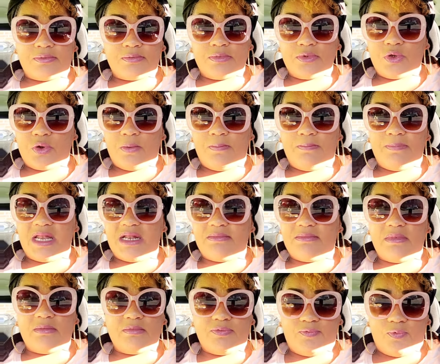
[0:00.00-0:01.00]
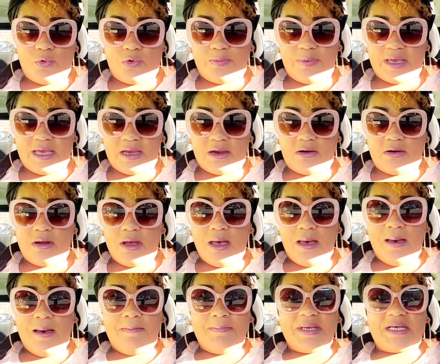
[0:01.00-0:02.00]
minimum four pair
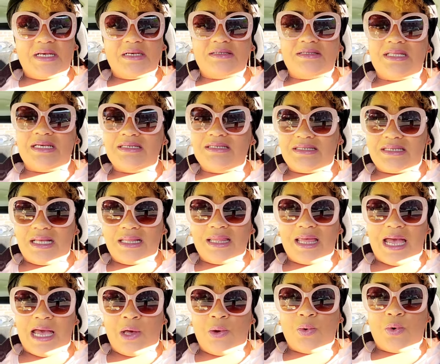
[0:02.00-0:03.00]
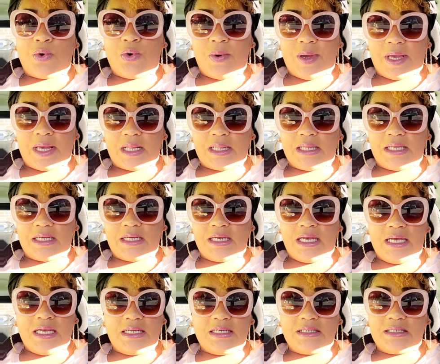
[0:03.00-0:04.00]
because they sell out quickly
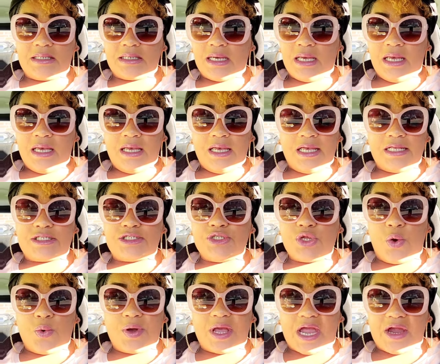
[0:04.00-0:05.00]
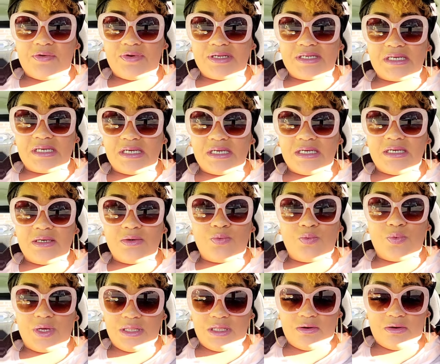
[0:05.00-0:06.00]
and it's no guarantee
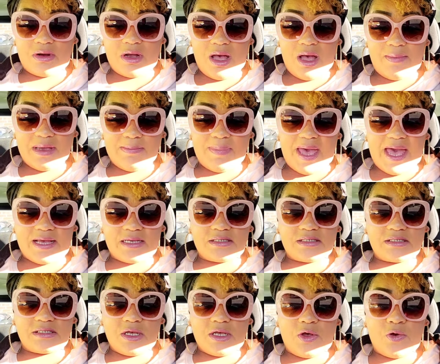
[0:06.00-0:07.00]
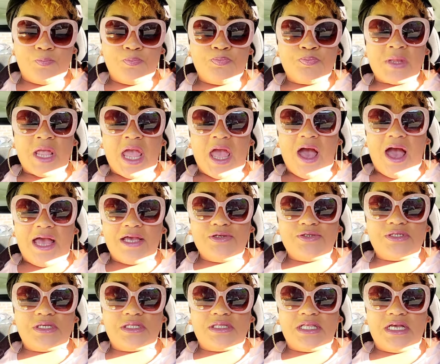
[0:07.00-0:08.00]
when they're coming back. So I
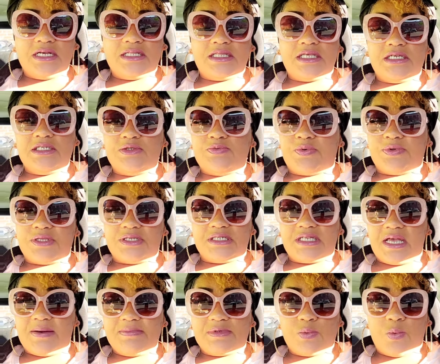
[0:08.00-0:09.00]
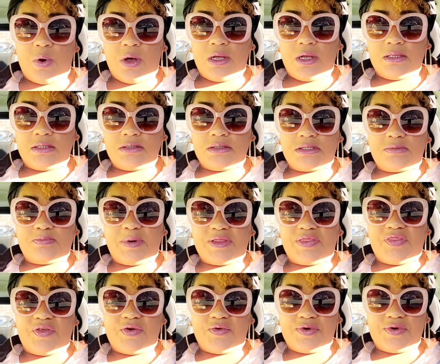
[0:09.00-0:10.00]
used to think these were the same ones, but
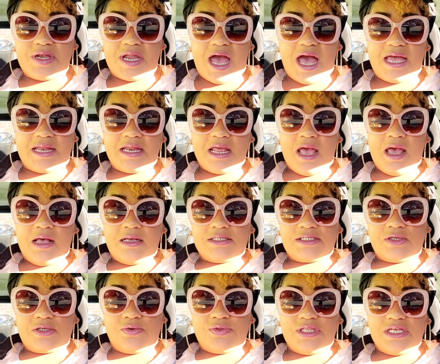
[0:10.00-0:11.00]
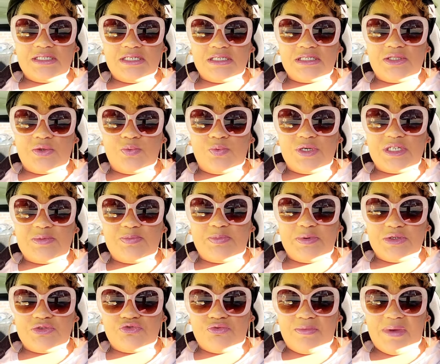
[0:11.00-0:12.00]
they're not. So this is the Wispy
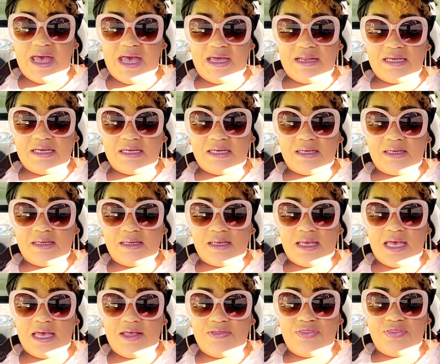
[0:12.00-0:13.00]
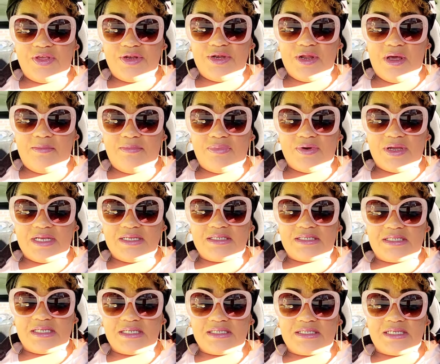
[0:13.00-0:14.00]
Dramatic and the number is
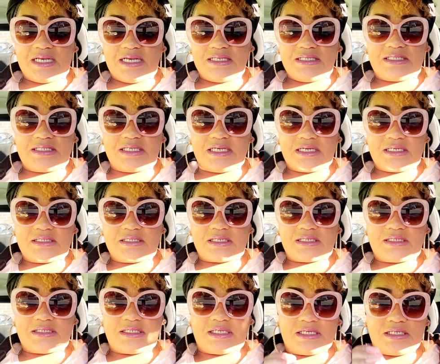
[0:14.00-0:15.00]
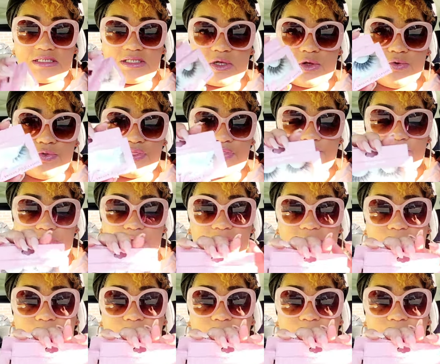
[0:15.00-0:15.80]
686-603.